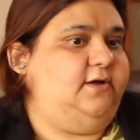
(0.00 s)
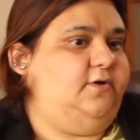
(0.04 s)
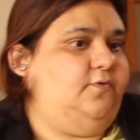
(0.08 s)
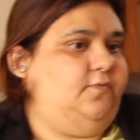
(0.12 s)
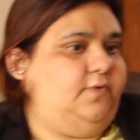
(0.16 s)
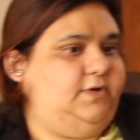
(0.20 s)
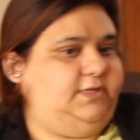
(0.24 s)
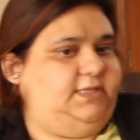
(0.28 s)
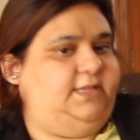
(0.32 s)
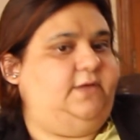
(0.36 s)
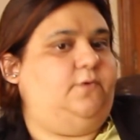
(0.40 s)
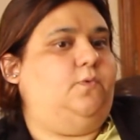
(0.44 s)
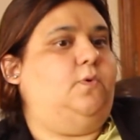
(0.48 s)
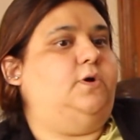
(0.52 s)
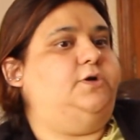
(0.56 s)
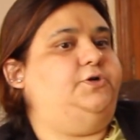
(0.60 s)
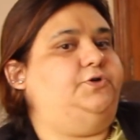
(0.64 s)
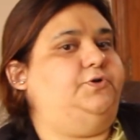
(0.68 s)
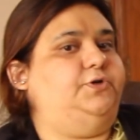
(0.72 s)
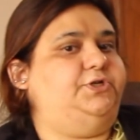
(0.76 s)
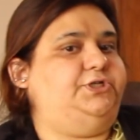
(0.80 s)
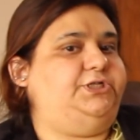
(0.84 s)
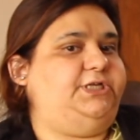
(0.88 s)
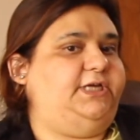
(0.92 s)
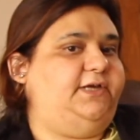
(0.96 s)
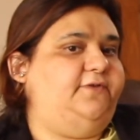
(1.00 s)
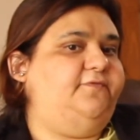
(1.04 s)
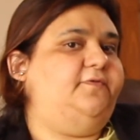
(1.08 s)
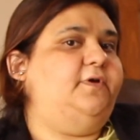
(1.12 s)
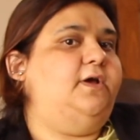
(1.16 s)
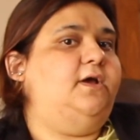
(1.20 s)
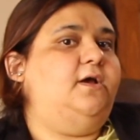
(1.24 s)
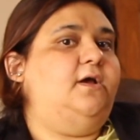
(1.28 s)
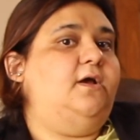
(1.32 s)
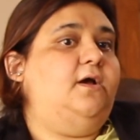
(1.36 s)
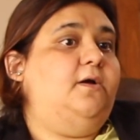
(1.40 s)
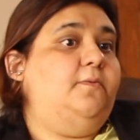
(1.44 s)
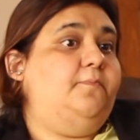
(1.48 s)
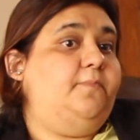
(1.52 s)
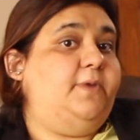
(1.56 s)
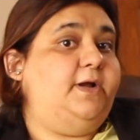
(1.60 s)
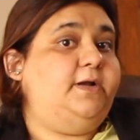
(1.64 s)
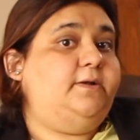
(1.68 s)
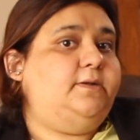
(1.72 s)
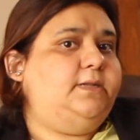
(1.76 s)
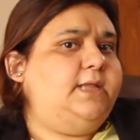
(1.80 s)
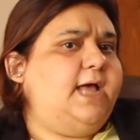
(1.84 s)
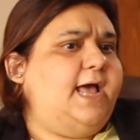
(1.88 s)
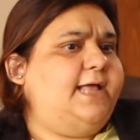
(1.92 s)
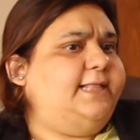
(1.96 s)
what they want to achieve.
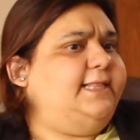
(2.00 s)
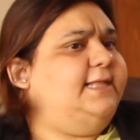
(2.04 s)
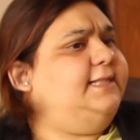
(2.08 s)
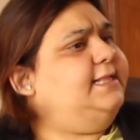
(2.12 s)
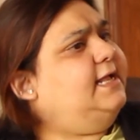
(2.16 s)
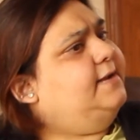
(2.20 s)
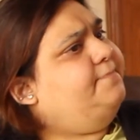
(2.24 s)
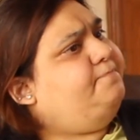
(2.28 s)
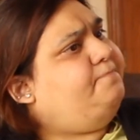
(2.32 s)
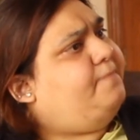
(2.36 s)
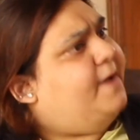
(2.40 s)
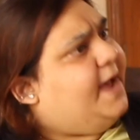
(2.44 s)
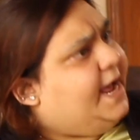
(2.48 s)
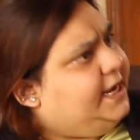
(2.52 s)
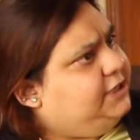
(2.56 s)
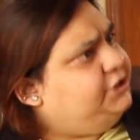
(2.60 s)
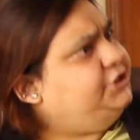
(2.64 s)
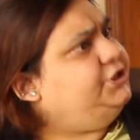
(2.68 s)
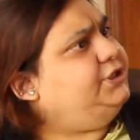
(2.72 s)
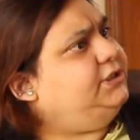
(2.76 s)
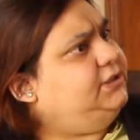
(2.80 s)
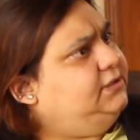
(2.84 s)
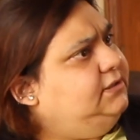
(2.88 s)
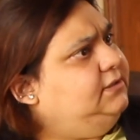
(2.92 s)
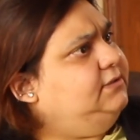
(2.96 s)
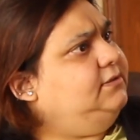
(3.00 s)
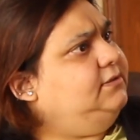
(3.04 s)
But I think that passion